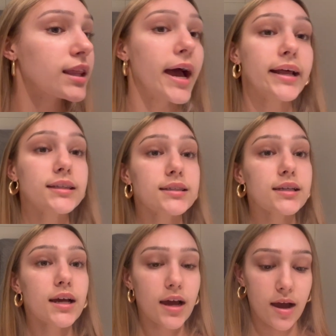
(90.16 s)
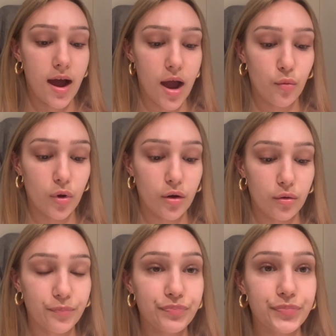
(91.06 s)
that I
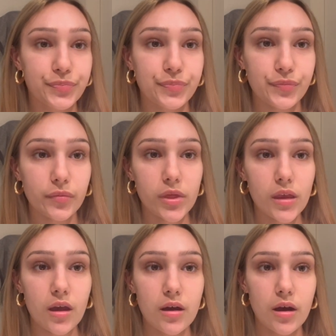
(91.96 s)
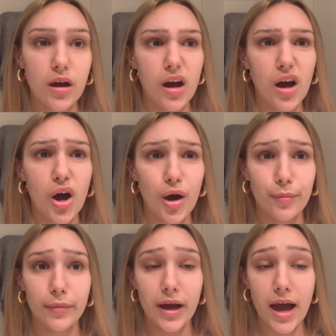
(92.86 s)
will
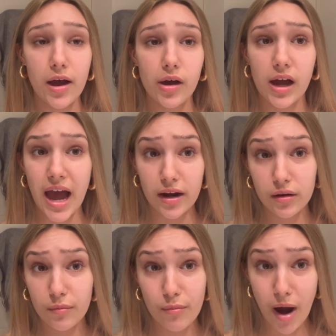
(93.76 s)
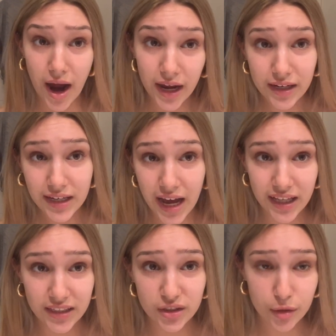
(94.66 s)
add my
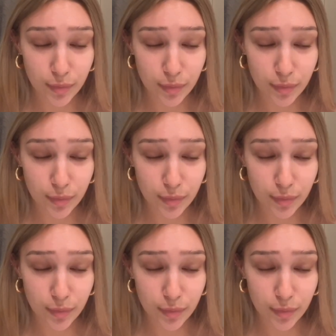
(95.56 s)
talent to the